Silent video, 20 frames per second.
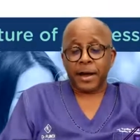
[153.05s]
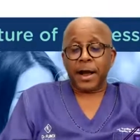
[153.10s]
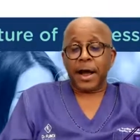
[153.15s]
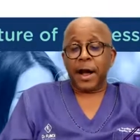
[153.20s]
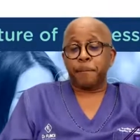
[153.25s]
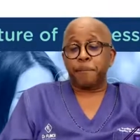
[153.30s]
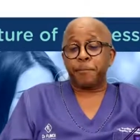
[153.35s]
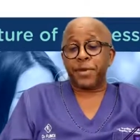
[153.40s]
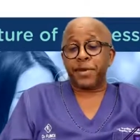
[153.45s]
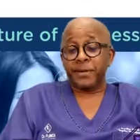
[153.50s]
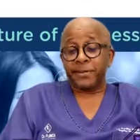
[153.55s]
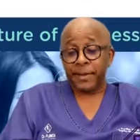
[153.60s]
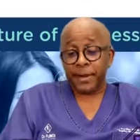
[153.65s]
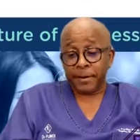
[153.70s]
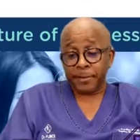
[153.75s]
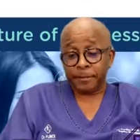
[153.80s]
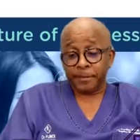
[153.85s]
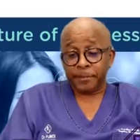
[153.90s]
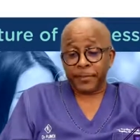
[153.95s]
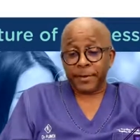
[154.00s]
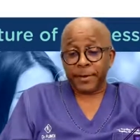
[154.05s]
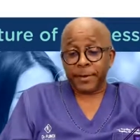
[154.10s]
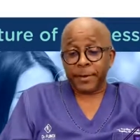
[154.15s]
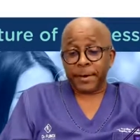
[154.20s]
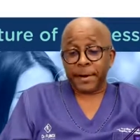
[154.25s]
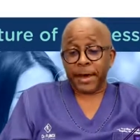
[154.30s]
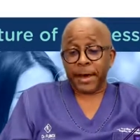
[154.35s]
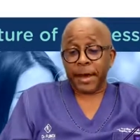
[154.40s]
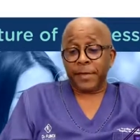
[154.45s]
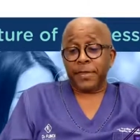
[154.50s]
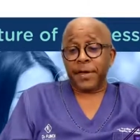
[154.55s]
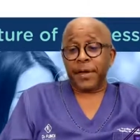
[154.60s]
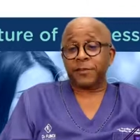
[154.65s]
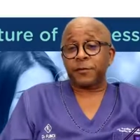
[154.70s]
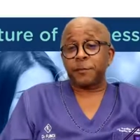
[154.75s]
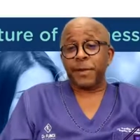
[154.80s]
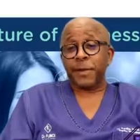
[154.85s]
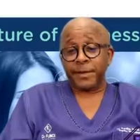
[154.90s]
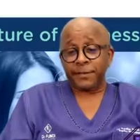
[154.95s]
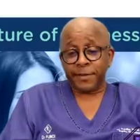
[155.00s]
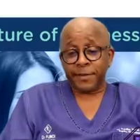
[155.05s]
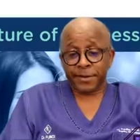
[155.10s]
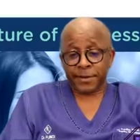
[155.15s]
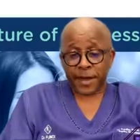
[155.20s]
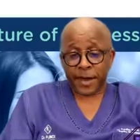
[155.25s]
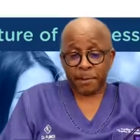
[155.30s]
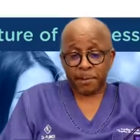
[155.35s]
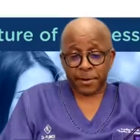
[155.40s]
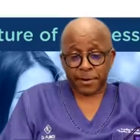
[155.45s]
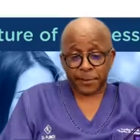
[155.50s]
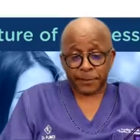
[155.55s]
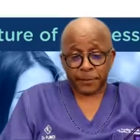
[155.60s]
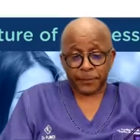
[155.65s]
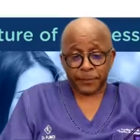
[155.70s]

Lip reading: CAPRISA, and that's based in Durban.